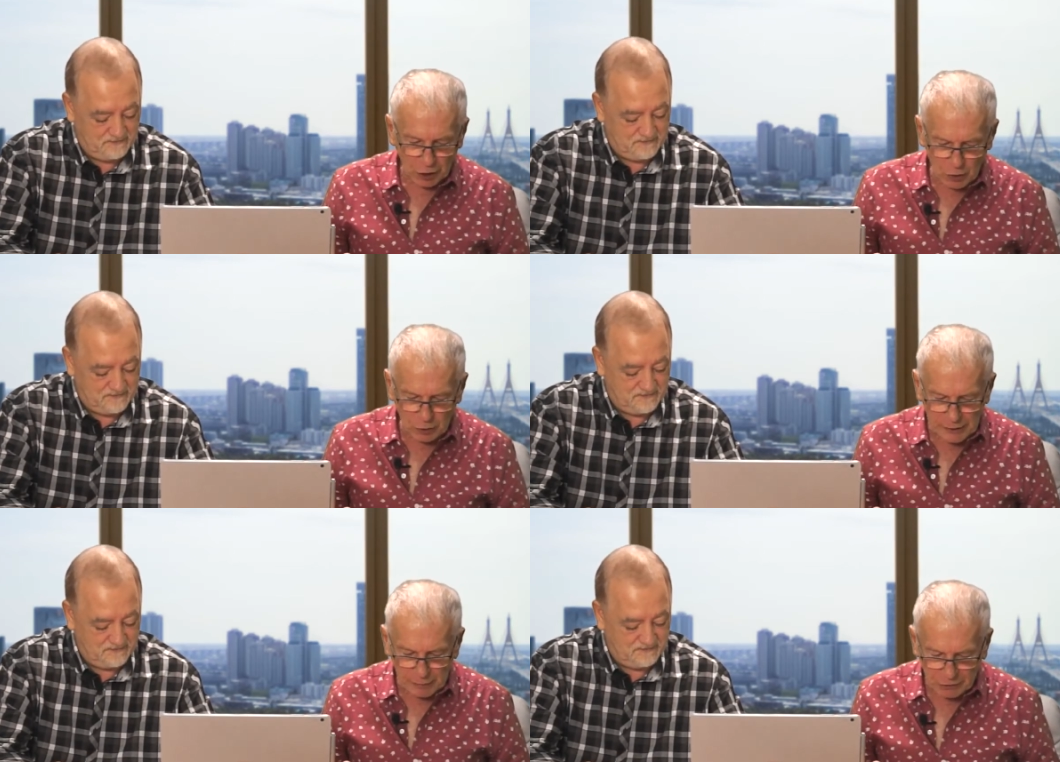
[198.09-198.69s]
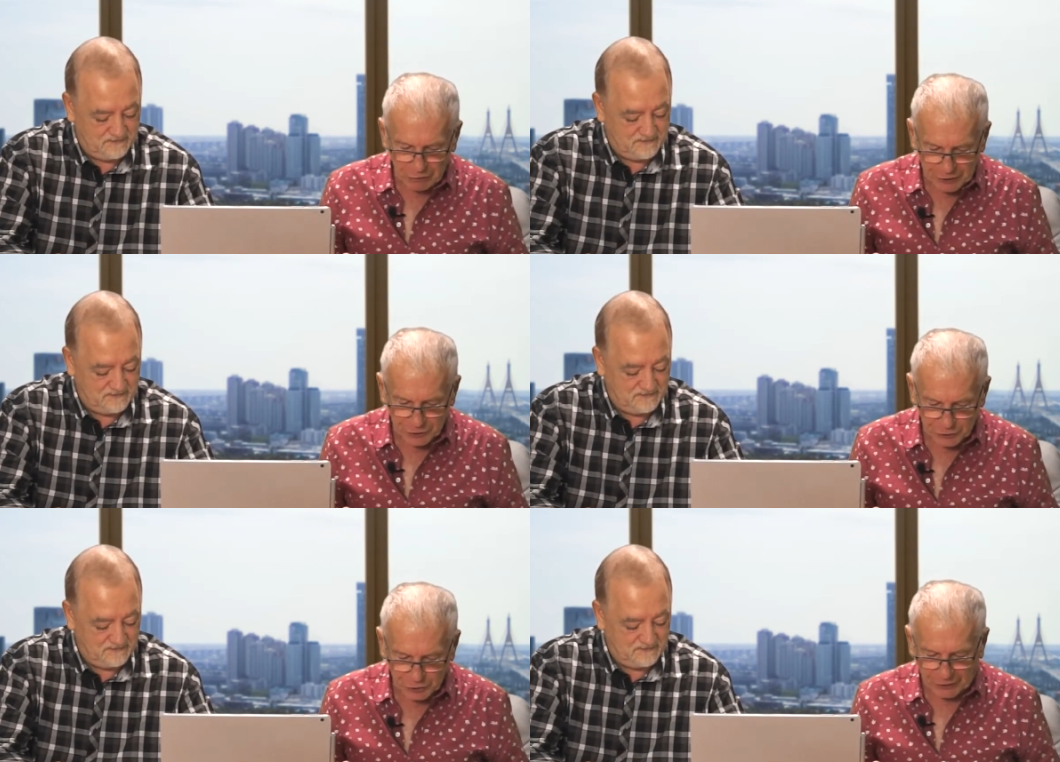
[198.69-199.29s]
Speaker 1: Local
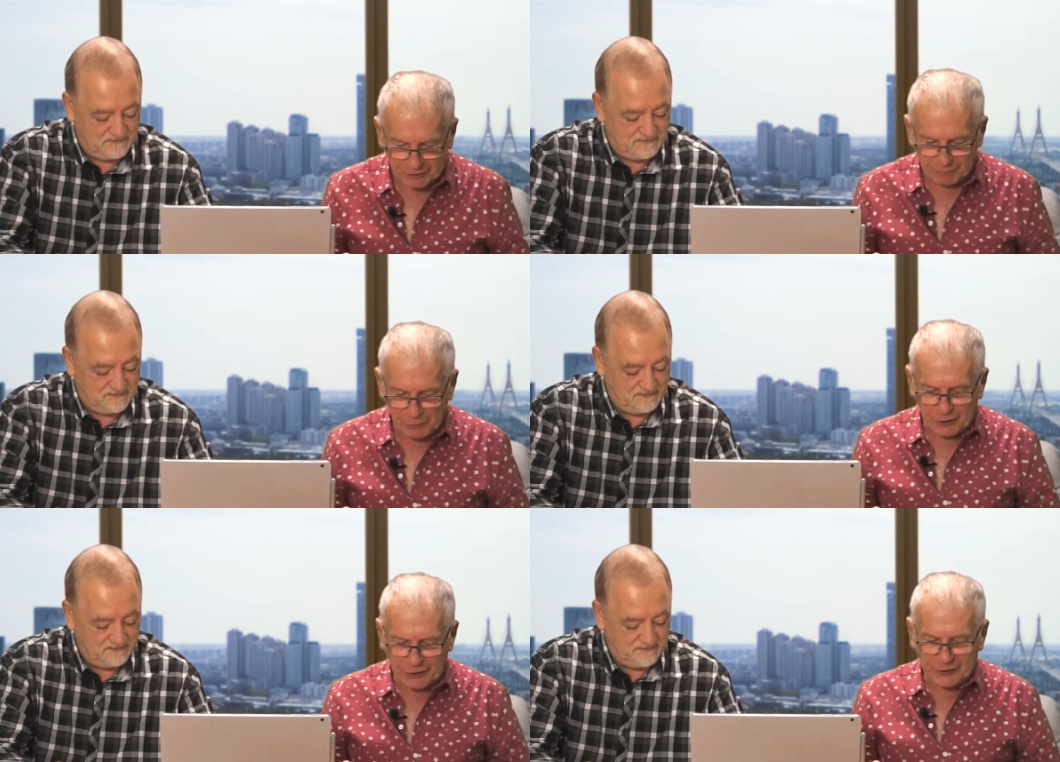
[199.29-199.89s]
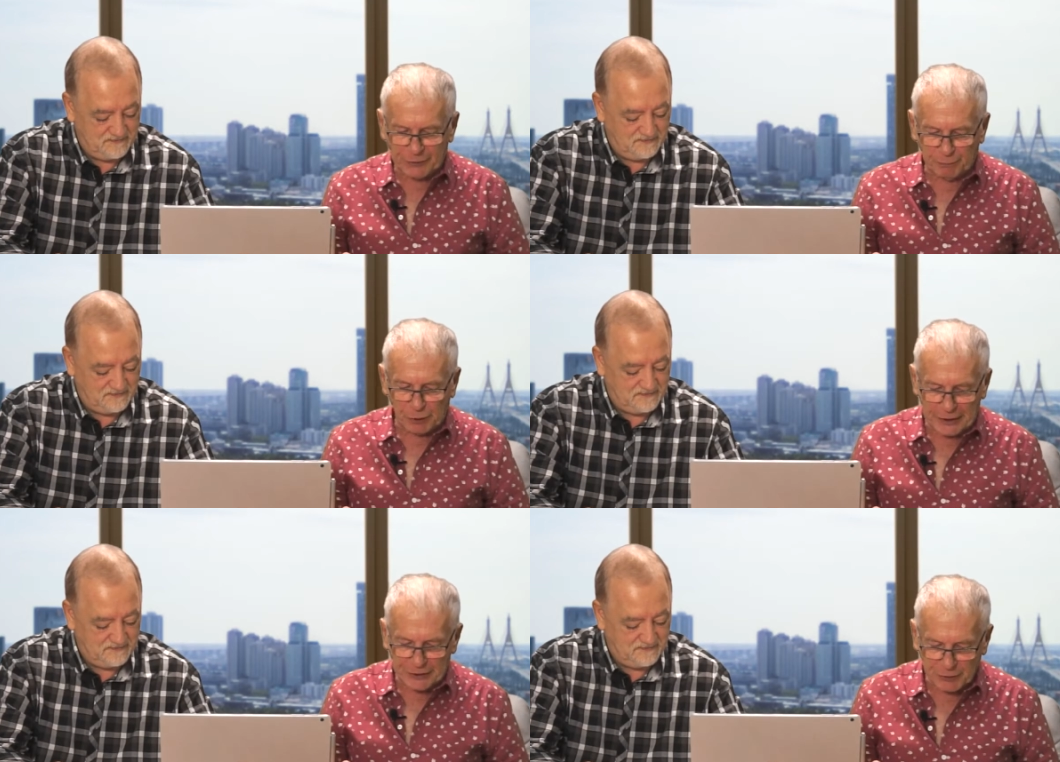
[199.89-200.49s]
immigration chief, police,
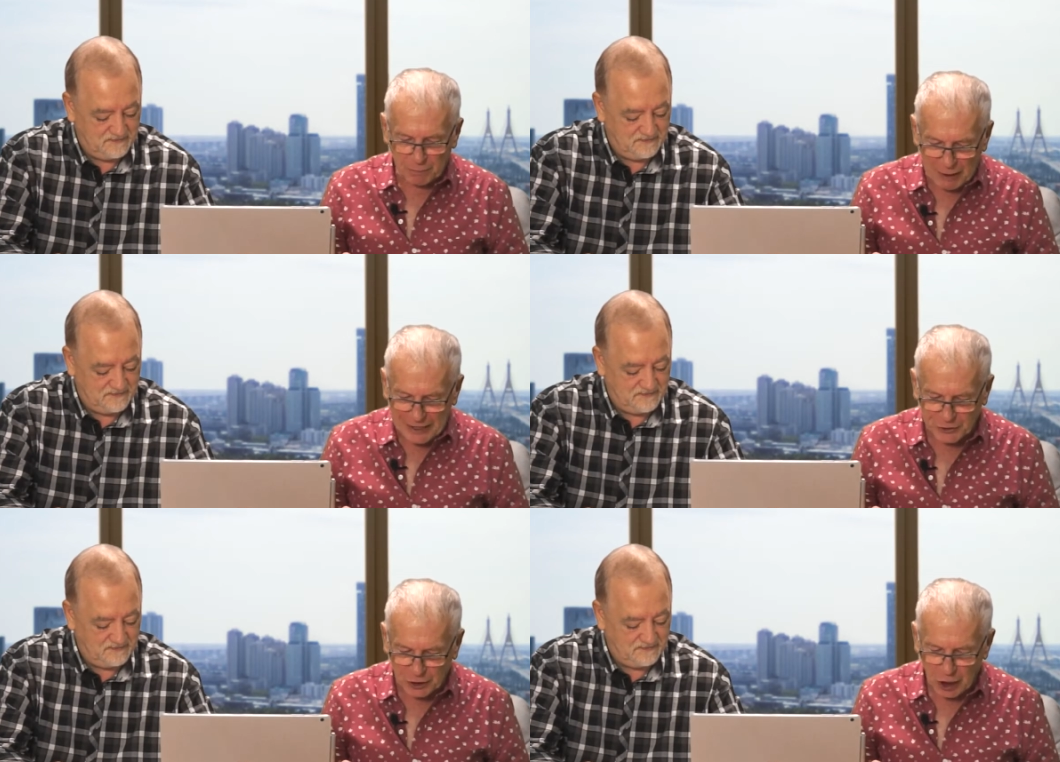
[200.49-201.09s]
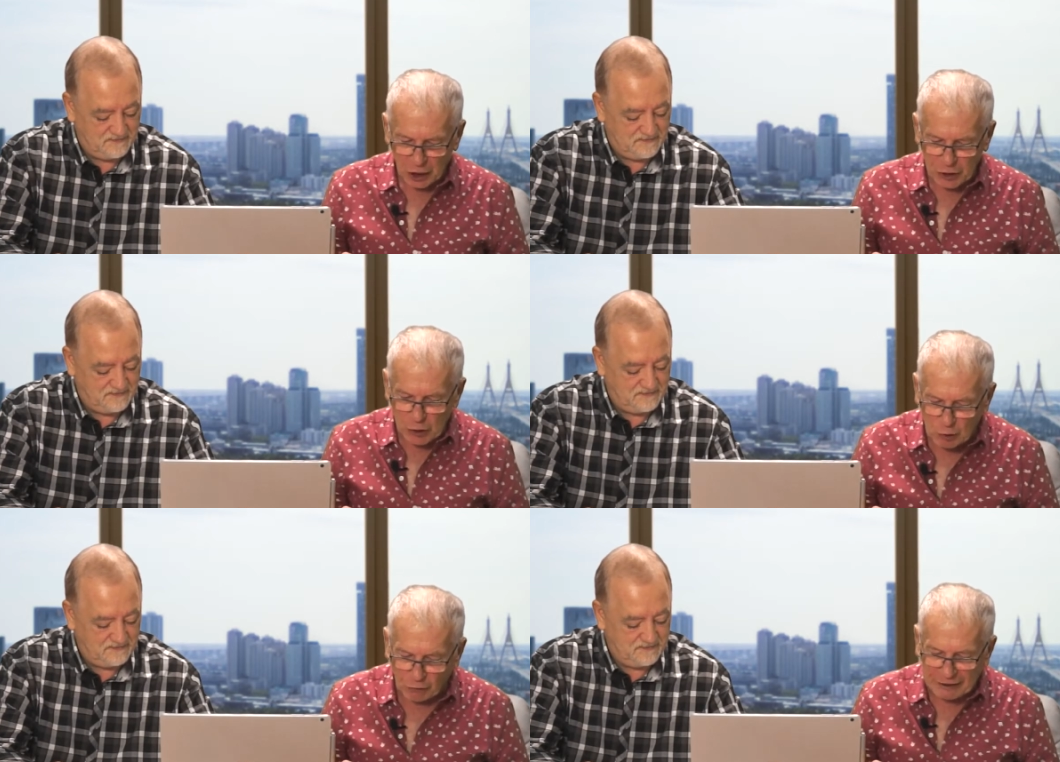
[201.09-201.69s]
police major
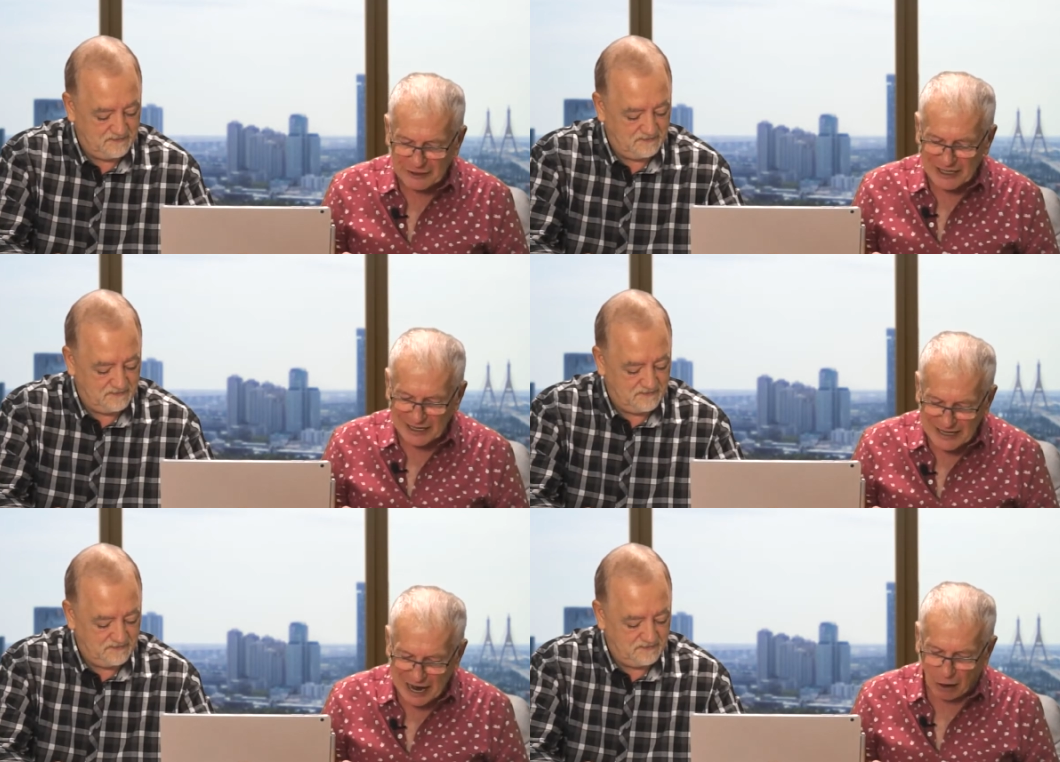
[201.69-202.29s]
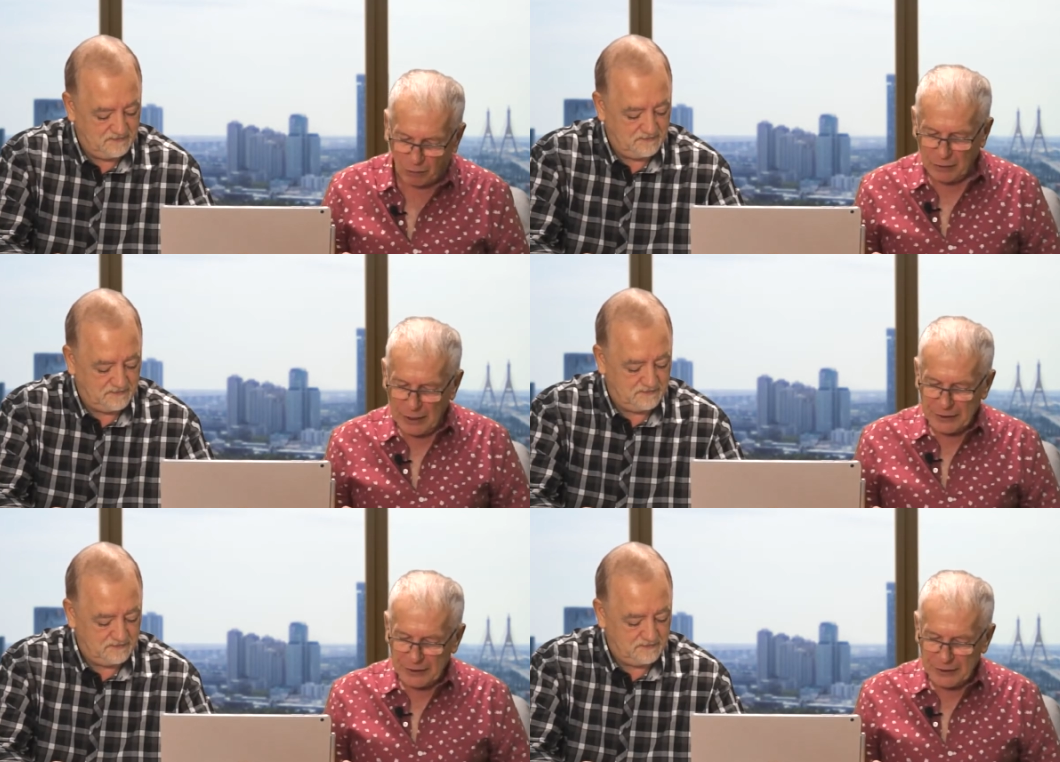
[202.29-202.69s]
Ukrit Sadal,